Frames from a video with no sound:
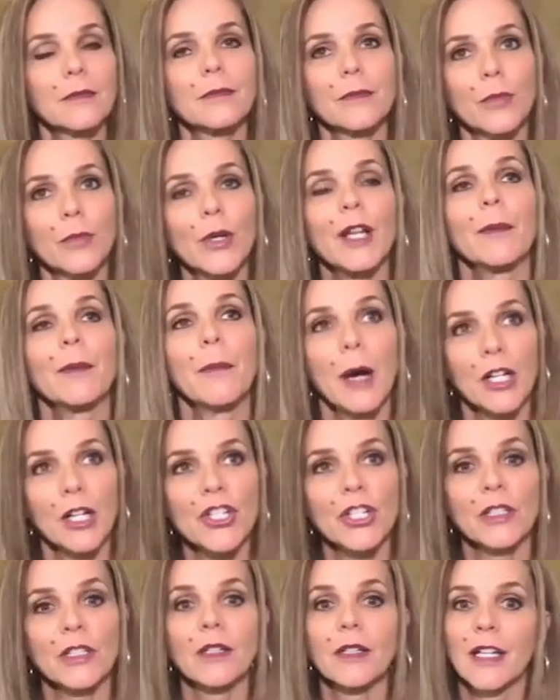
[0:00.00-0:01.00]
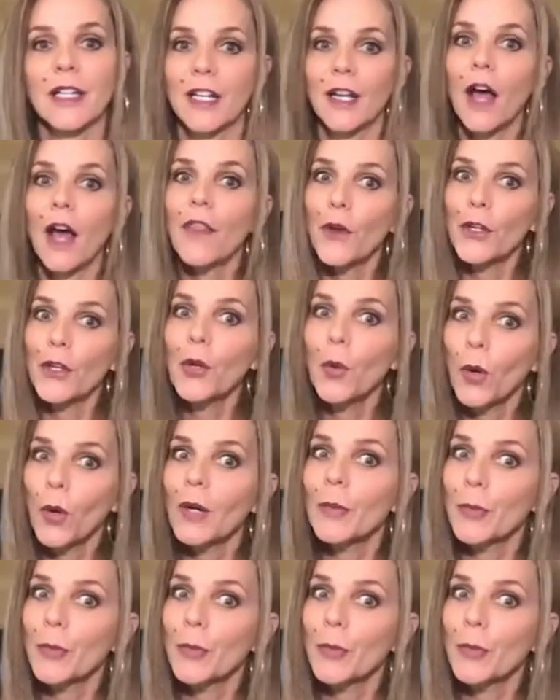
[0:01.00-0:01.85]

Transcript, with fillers: pretty much a little kid, although you were a